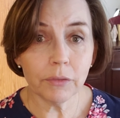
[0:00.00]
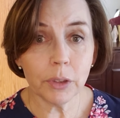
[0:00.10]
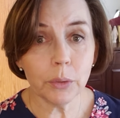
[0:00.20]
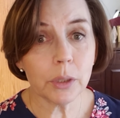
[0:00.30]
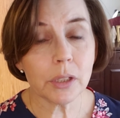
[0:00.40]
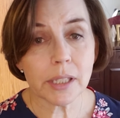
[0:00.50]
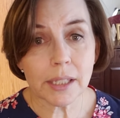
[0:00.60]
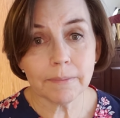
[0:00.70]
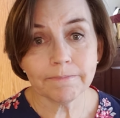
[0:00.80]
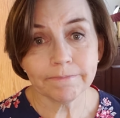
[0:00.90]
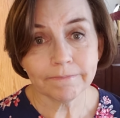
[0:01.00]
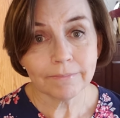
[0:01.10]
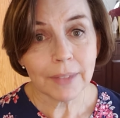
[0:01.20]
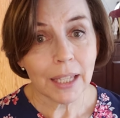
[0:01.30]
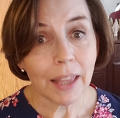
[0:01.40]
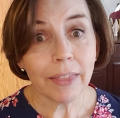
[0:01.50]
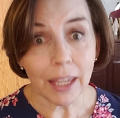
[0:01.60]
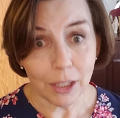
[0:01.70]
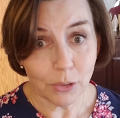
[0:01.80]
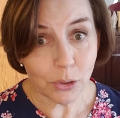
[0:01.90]
viewers,
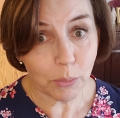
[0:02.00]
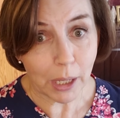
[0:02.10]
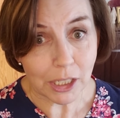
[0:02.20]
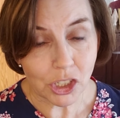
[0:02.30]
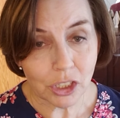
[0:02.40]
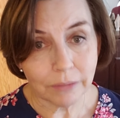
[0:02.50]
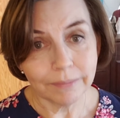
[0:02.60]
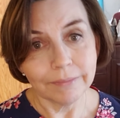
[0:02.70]
thank you so much.